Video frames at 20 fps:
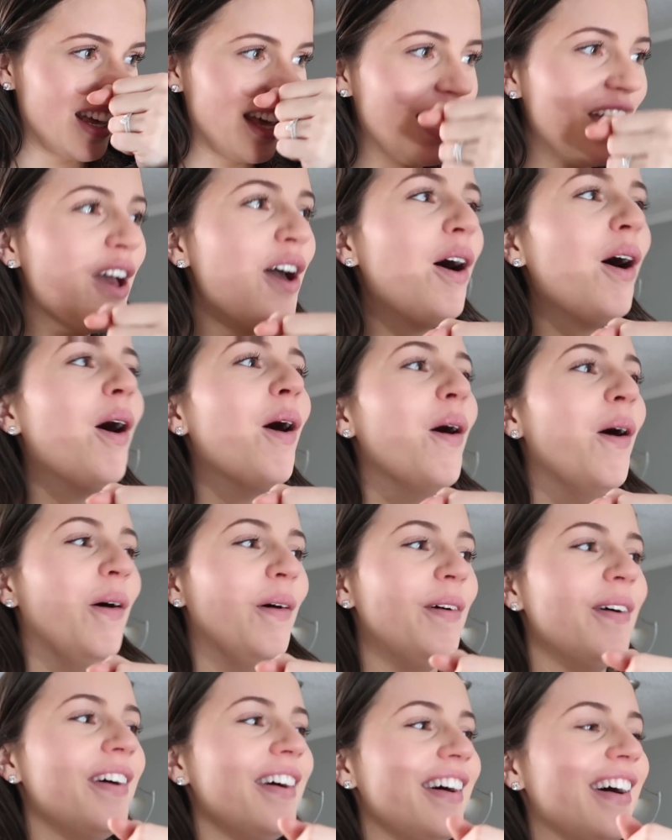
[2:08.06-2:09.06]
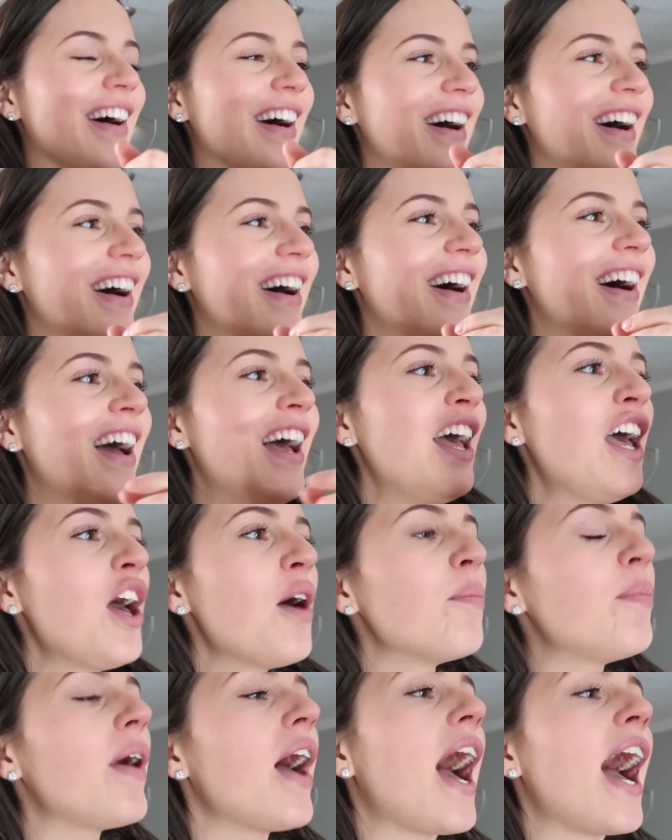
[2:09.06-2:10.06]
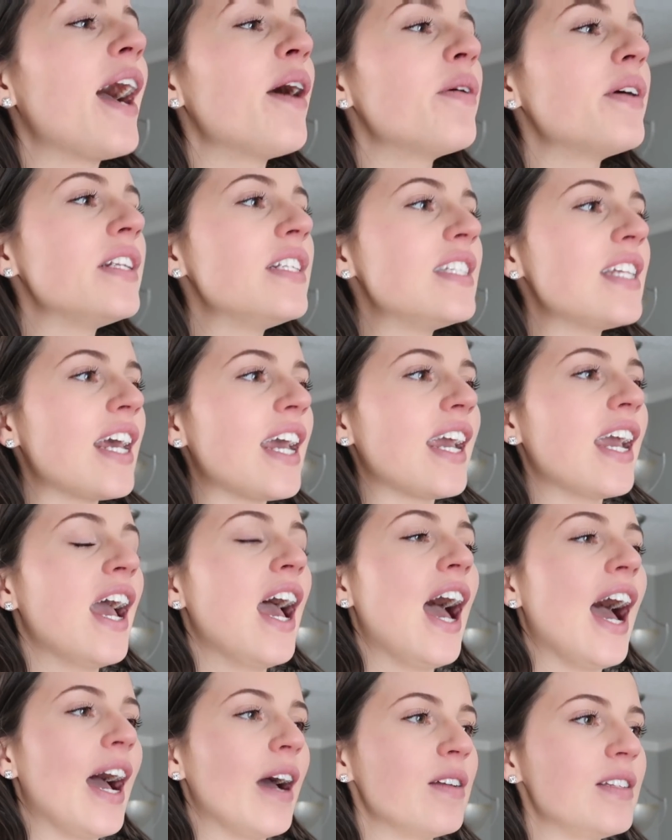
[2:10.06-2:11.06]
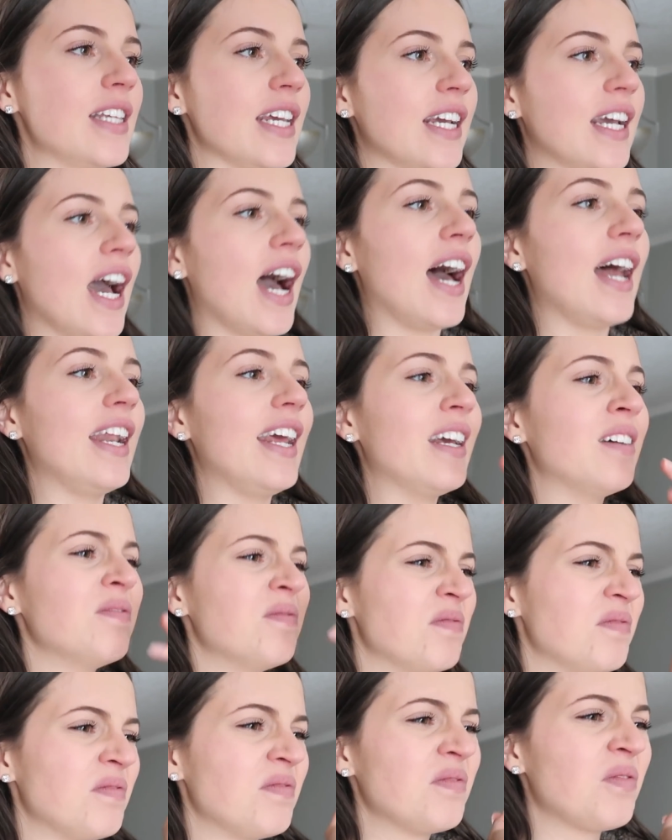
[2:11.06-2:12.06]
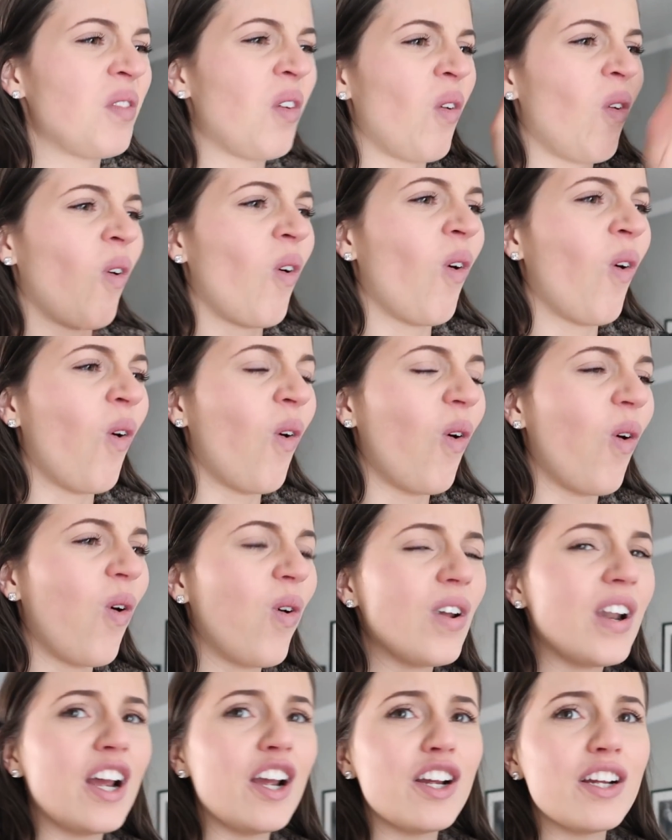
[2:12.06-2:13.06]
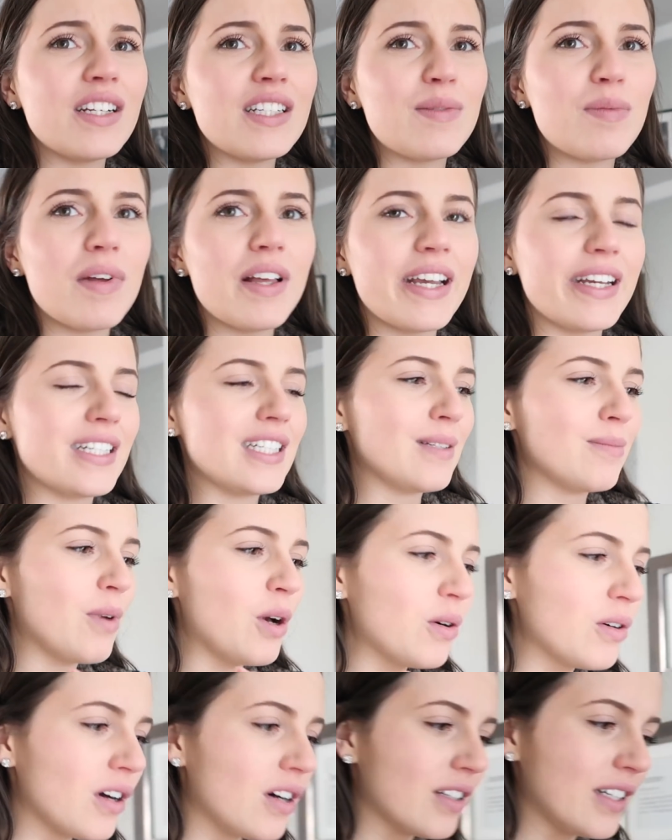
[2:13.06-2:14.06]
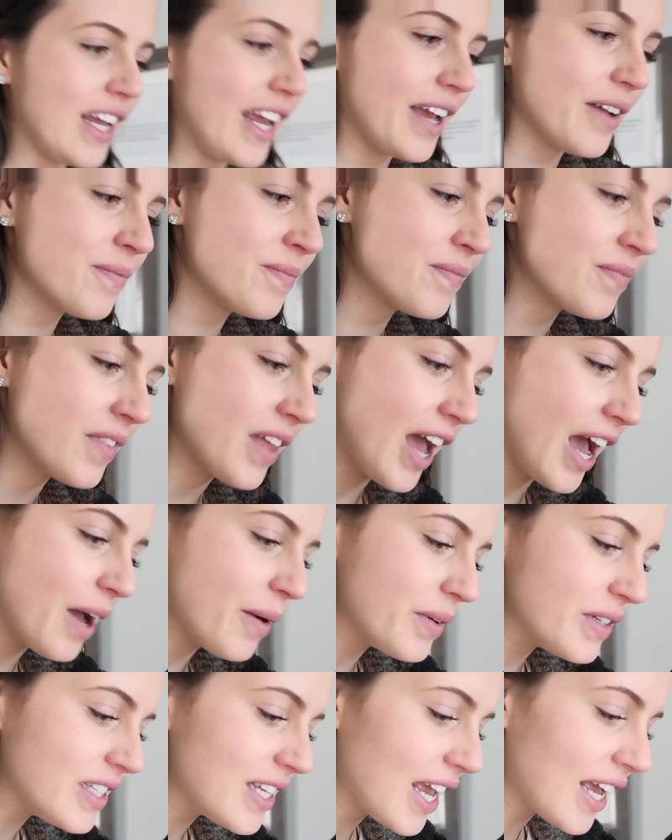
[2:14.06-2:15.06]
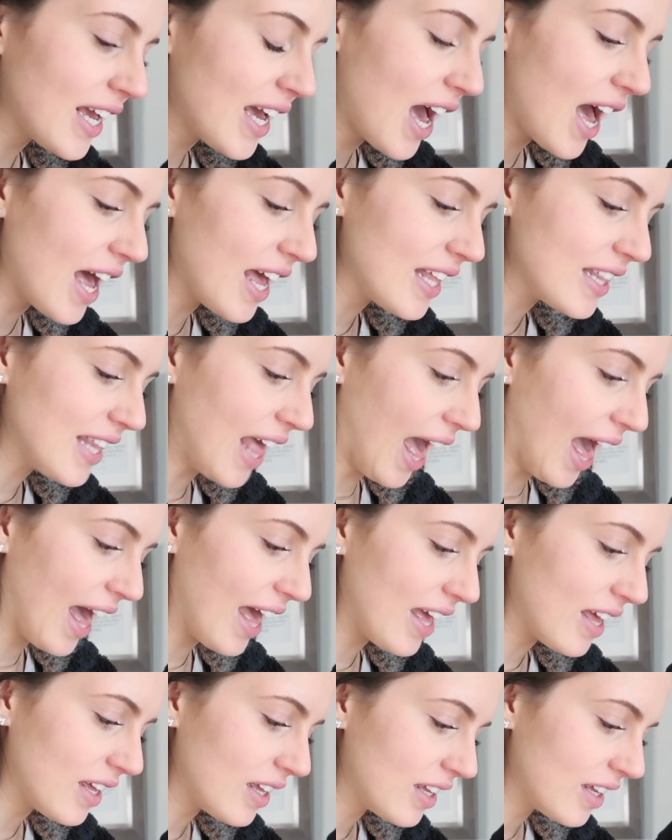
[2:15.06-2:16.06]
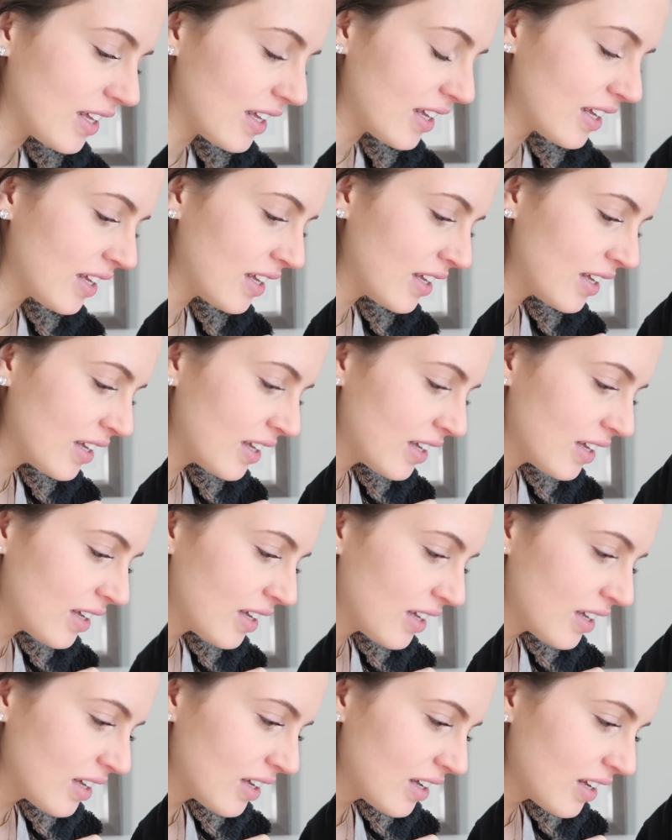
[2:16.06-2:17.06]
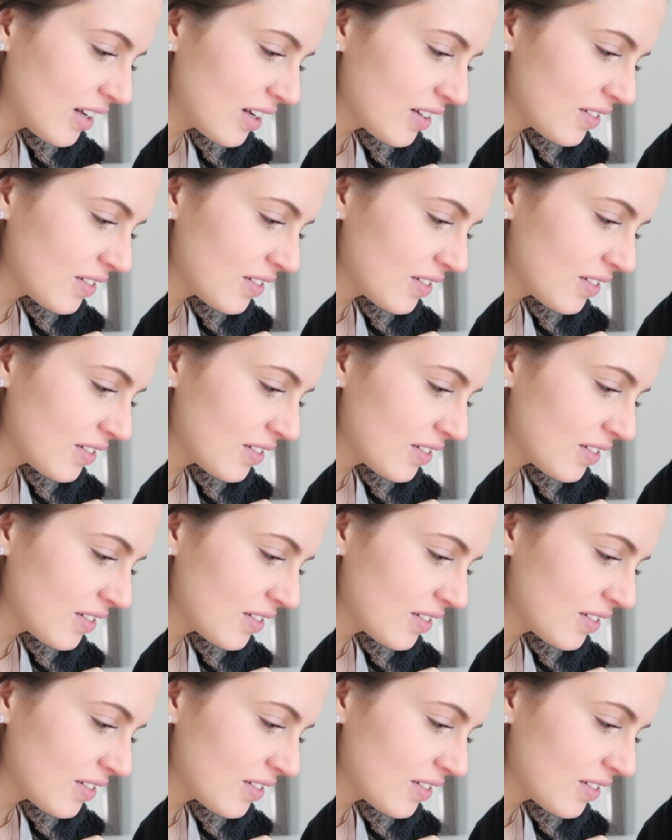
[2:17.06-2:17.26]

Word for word: Ew. but I would say, I would say cut it we're not gonna smell like smoke all day. No, I would say cut that. No, it's fine.